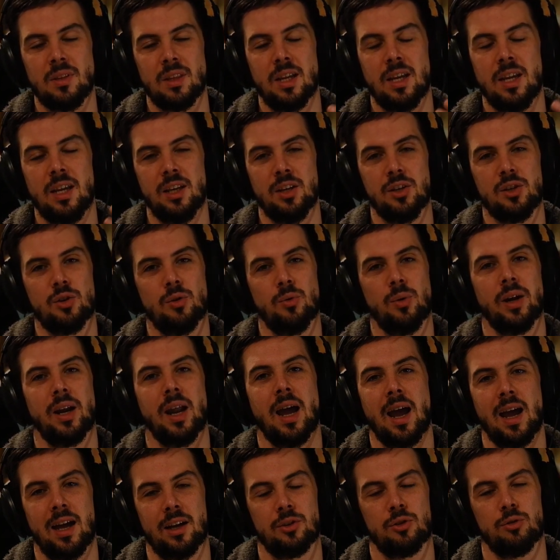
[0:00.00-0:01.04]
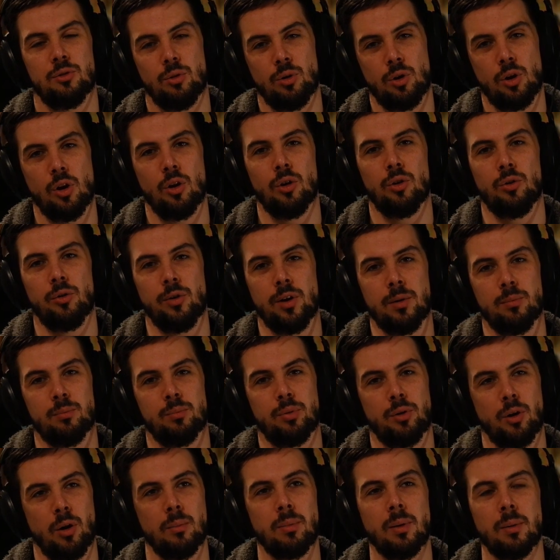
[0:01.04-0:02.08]
into an actual concrete
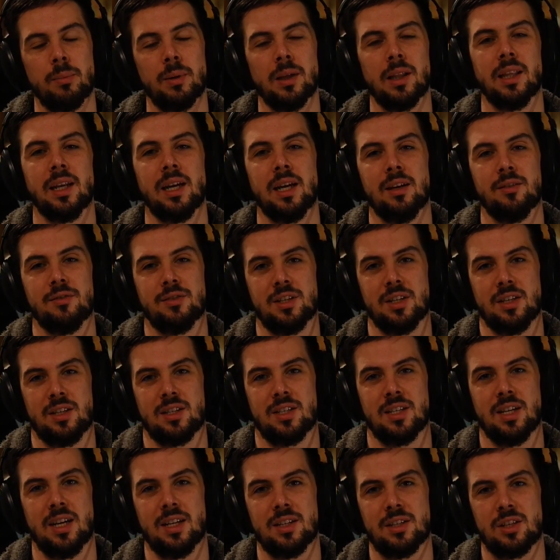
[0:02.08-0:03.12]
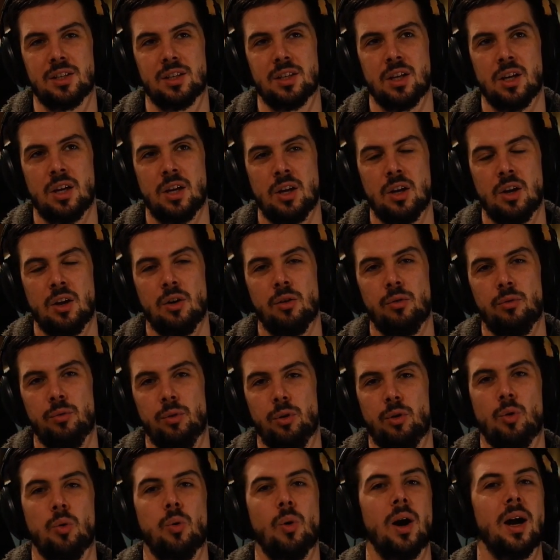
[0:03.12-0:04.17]
probability of success
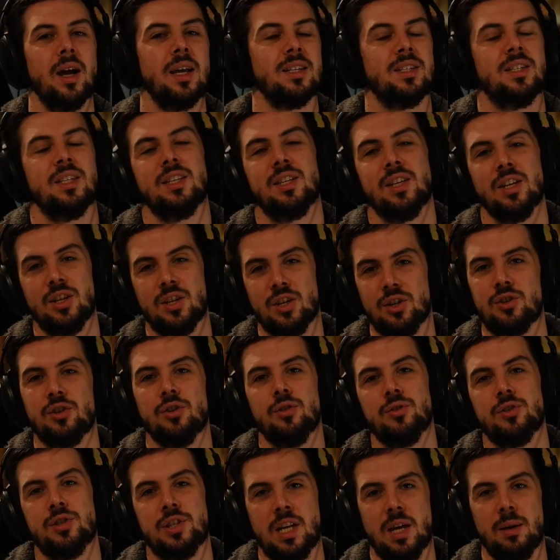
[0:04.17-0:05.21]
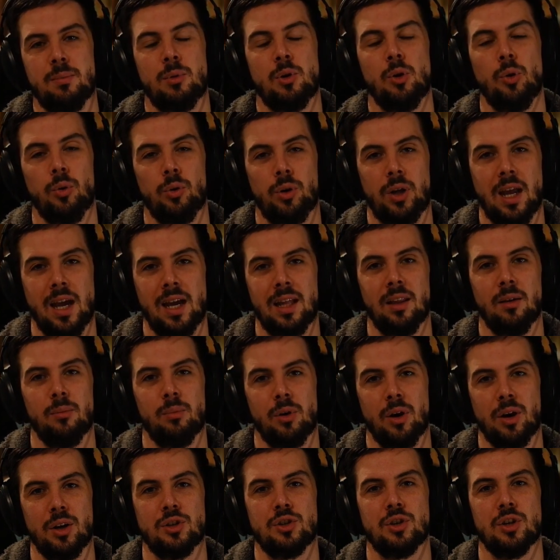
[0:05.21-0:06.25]
requires this additional step called
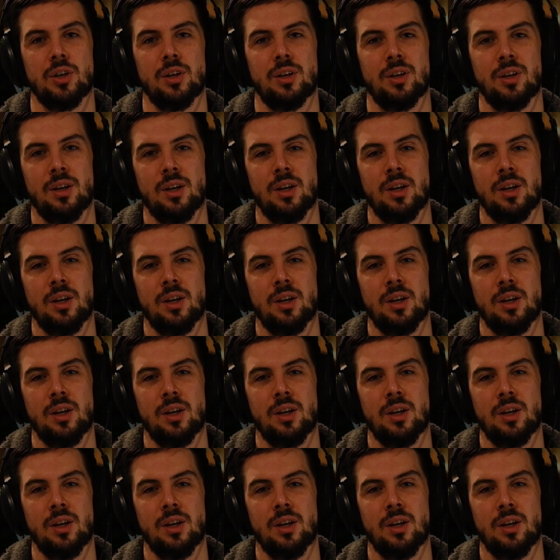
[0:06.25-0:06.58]
calibration,